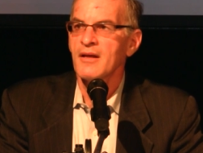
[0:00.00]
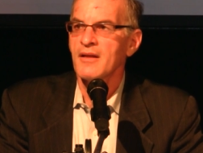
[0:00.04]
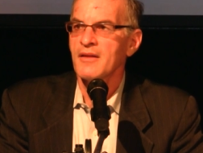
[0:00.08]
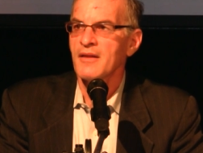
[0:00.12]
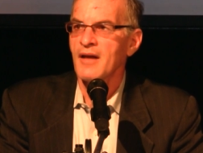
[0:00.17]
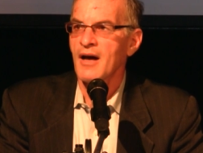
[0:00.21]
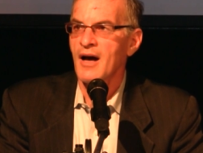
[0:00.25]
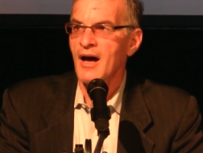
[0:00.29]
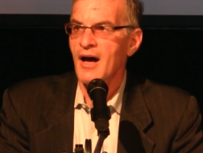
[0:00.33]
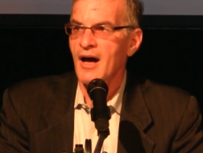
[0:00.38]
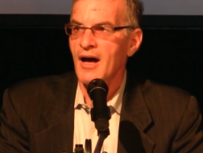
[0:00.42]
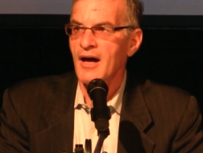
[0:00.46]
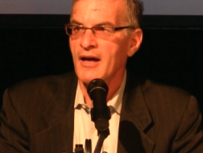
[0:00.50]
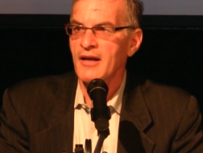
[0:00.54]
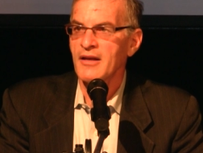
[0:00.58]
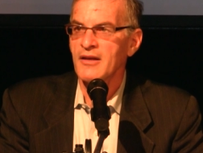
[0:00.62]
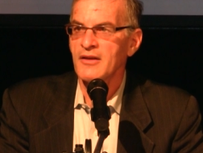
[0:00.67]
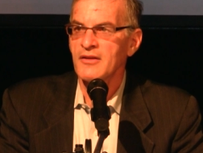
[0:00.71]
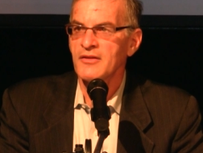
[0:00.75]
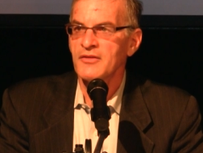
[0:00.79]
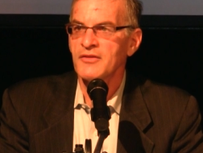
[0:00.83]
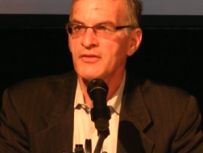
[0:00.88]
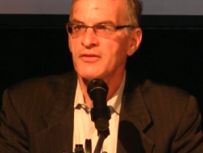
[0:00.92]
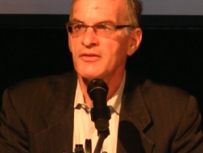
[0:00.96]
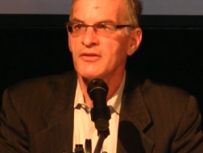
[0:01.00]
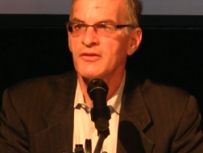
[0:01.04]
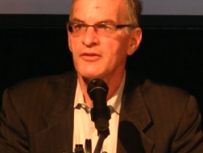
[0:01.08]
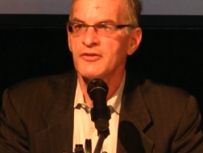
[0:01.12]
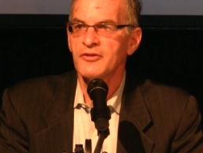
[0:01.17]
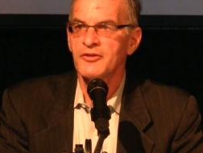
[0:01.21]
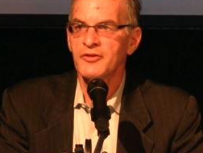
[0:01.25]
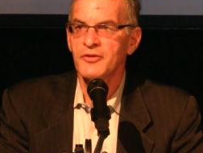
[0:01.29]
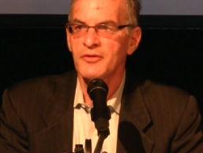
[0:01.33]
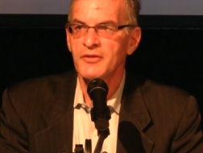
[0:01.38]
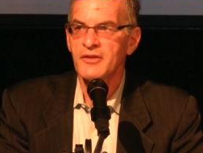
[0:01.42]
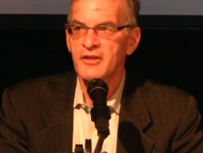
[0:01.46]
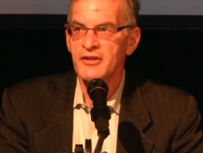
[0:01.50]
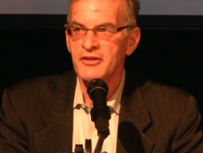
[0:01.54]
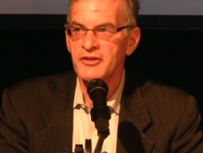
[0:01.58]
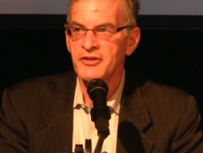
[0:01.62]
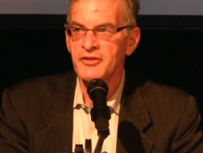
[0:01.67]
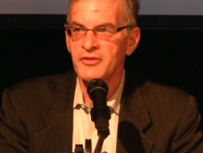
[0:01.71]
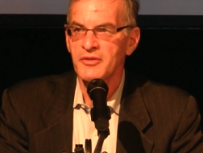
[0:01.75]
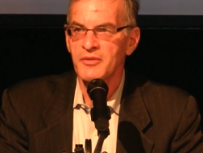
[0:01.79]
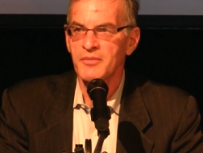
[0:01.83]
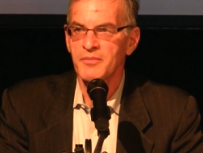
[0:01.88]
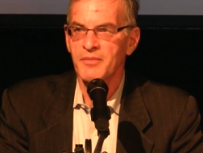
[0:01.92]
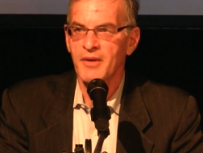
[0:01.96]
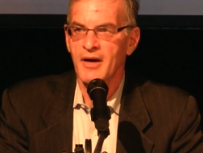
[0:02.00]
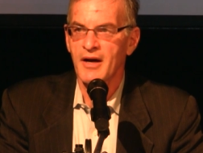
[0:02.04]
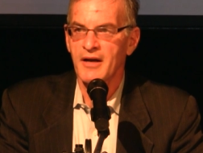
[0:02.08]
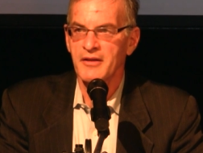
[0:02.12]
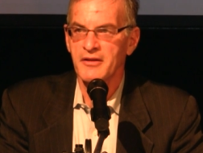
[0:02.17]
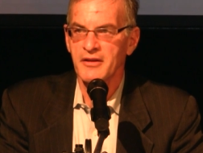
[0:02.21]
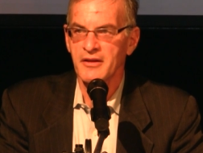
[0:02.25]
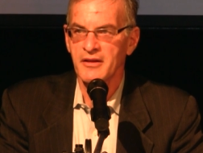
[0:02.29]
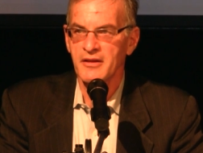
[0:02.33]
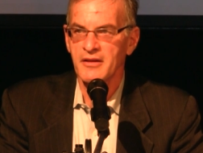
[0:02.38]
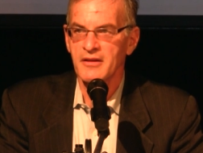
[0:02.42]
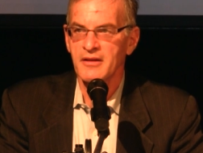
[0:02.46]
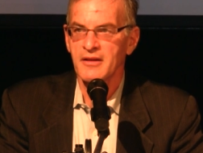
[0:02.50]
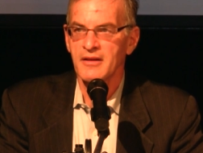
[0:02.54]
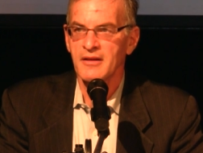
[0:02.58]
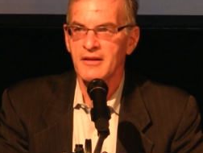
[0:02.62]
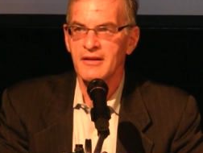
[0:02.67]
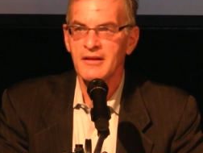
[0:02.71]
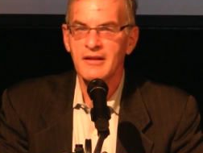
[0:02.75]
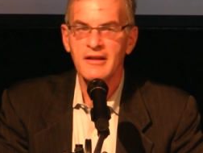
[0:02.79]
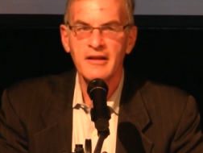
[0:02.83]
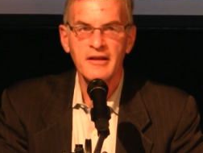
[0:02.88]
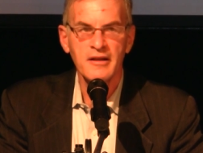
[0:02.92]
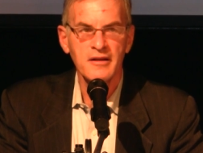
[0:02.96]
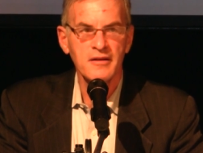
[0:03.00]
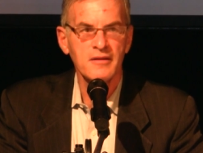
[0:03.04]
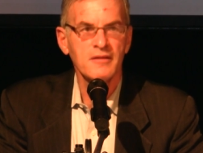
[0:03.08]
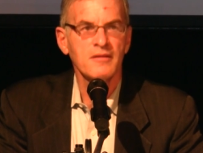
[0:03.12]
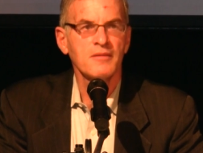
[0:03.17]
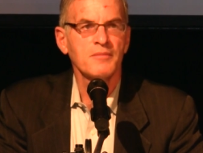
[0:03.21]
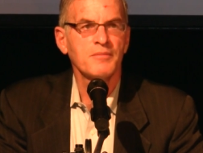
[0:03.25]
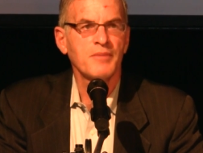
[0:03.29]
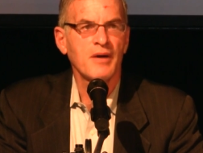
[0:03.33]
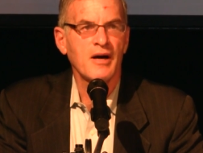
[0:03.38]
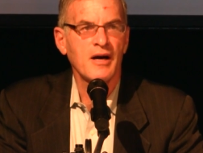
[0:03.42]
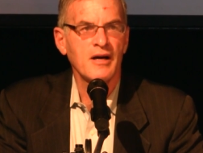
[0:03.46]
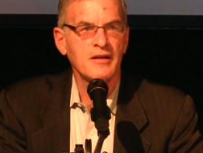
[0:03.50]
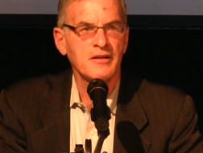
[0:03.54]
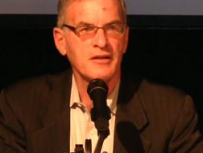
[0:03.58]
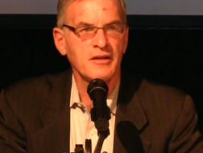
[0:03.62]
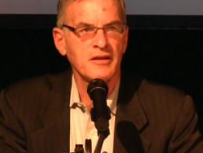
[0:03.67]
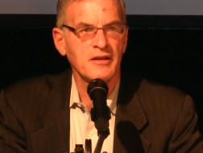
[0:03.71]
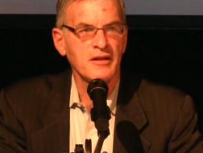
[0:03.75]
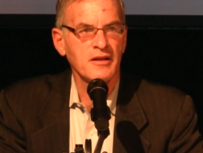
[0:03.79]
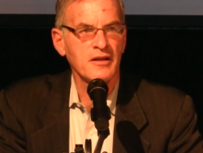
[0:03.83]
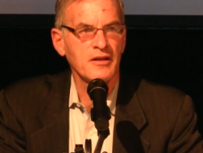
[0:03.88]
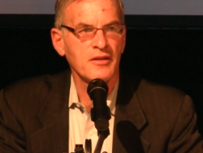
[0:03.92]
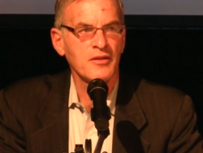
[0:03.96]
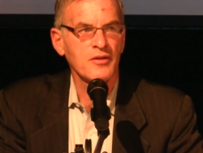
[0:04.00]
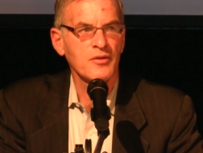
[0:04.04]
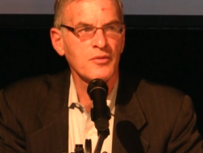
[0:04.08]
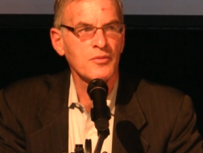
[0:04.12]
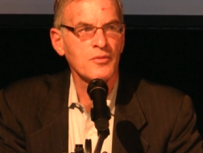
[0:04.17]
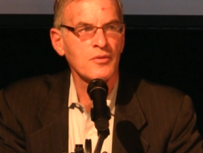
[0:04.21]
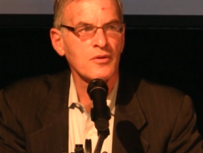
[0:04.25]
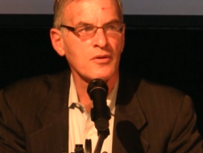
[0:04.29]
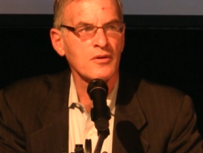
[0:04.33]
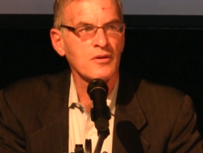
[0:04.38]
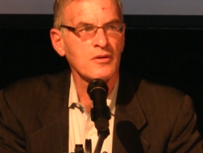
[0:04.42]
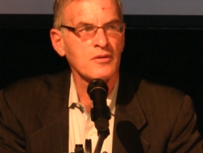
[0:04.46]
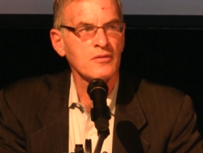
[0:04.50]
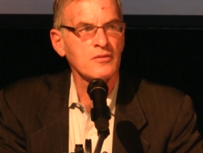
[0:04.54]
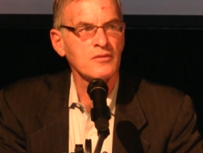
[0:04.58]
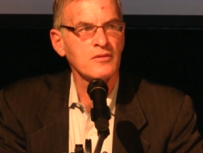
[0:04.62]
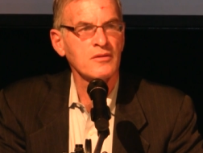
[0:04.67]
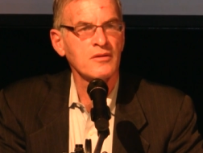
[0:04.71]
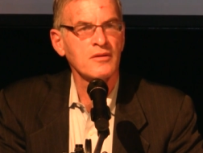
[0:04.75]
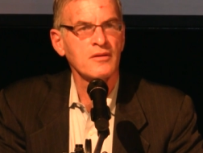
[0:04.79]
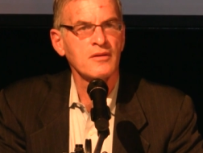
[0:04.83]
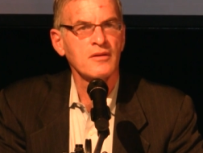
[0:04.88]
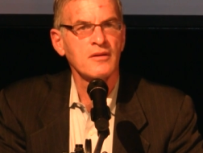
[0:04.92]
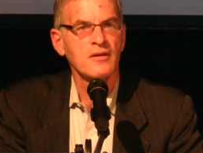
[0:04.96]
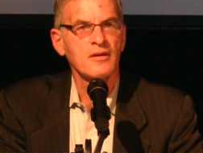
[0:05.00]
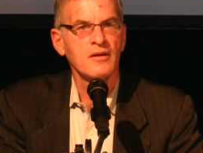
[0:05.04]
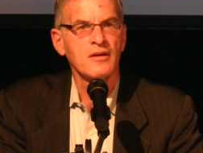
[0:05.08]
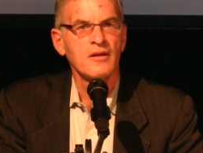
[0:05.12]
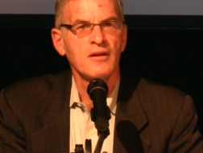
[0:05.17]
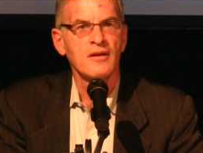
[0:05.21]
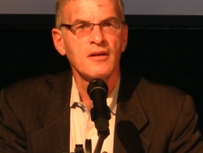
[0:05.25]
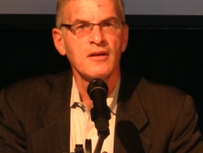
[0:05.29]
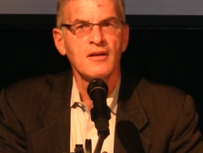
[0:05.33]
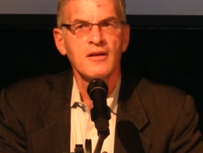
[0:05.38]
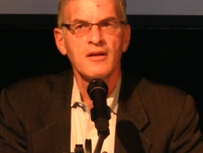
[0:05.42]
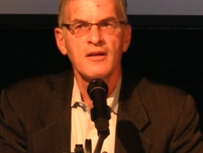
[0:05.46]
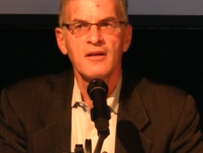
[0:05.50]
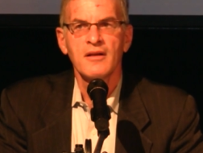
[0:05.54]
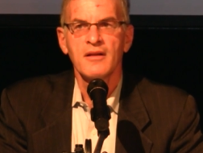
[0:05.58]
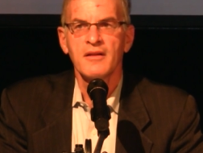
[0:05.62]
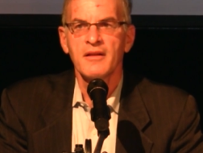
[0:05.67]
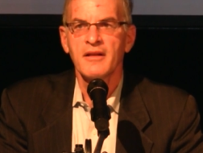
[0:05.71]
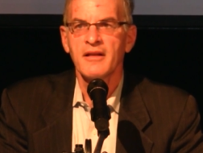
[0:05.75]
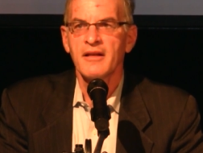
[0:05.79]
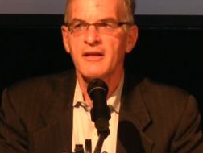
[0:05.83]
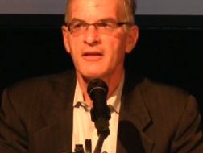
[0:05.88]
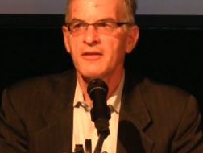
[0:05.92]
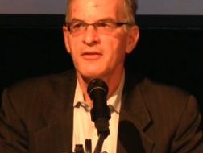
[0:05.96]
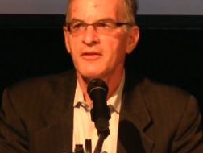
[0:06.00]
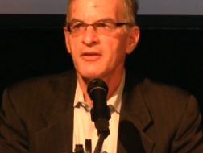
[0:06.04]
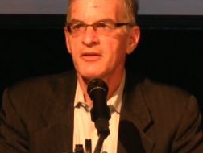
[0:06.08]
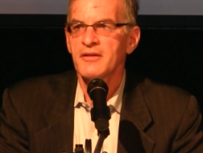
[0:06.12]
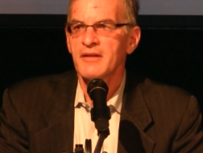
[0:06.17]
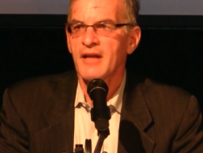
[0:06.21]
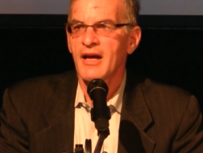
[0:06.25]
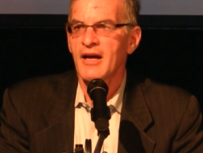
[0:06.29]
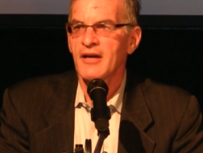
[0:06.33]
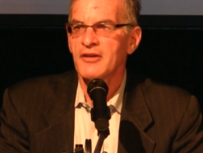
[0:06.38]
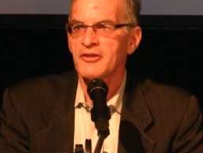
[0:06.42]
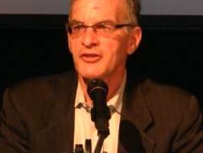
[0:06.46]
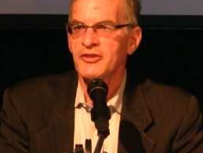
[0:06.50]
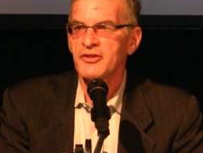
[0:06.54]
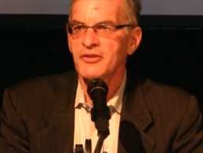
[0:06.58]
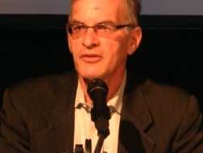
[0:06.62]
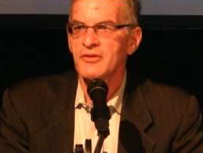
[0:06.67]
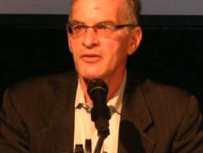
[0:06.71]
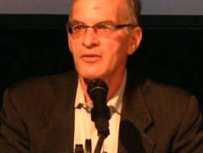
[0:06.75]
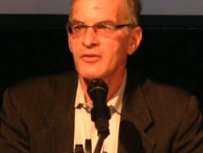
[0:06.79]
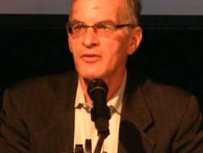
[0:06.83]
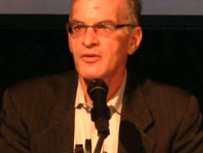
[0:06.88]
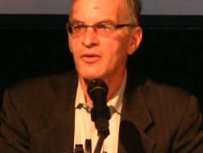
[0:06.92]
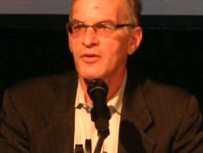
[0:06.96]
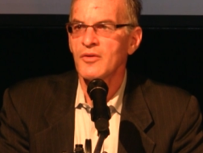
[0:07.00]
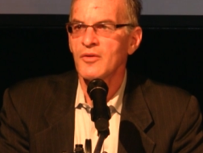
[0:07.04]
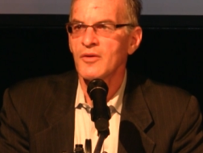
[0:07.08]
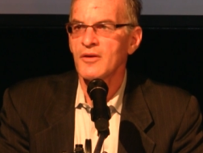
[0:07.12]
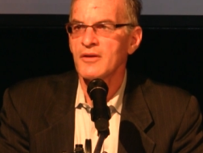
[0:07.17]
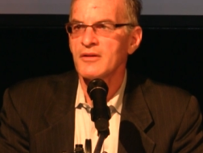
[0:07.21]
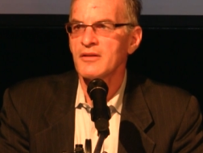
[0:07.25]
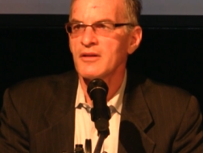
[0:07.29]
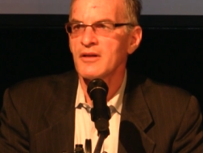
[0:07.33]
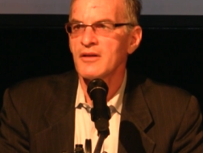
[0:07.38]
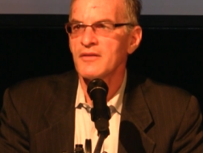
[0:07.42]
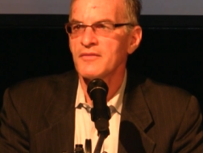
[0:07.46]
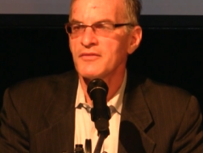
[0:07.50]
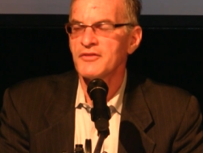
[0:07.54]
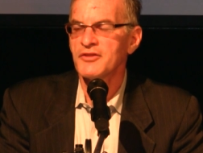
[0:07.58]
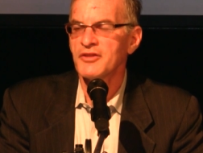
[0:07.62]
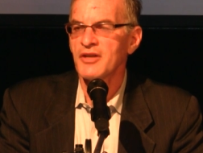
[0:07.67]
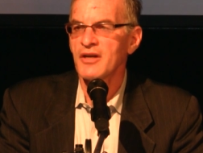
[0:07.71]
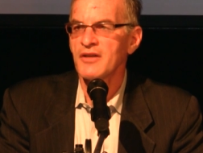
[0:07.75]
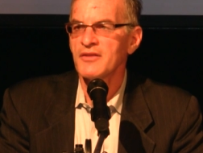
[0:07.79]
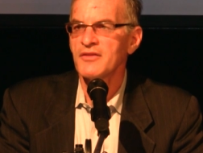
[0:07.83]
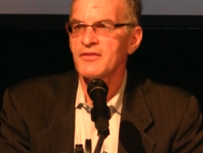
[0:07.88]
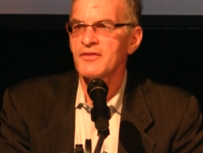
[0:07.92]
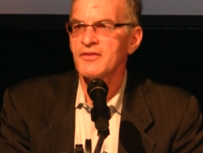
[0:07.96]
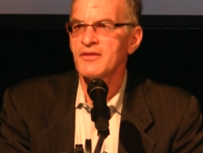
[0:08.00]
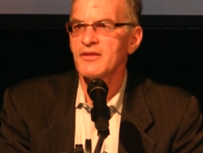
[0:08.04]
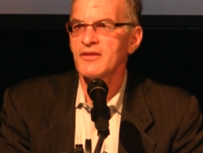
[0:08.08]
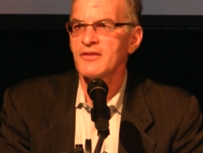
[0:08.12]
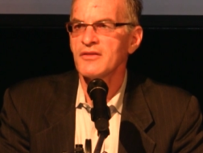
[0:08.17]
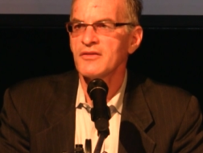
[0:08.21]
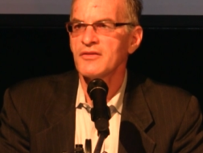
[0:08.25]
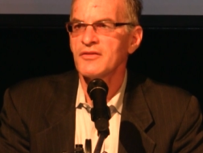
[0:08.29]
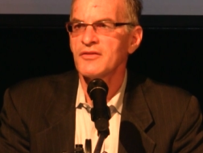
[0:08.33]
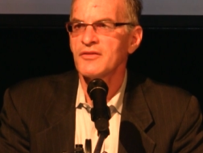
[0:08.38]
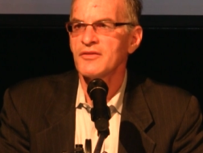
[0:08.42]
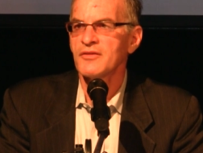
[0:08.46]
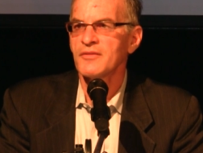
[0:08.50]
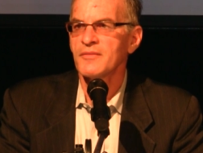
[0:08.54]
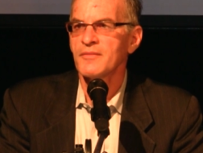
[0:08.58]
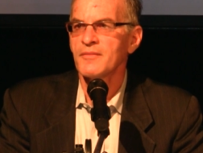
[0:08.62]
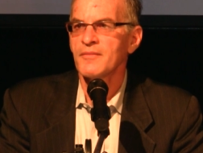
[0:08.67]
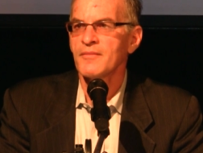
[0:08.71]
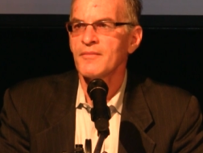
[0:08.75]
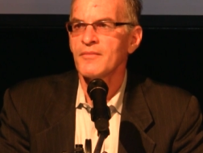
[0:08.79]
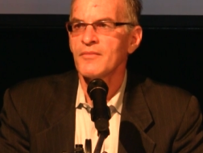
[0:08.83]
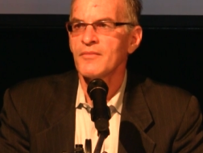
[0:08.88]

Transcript: the highest judicial body, legal body in the world, the International Court of Justice,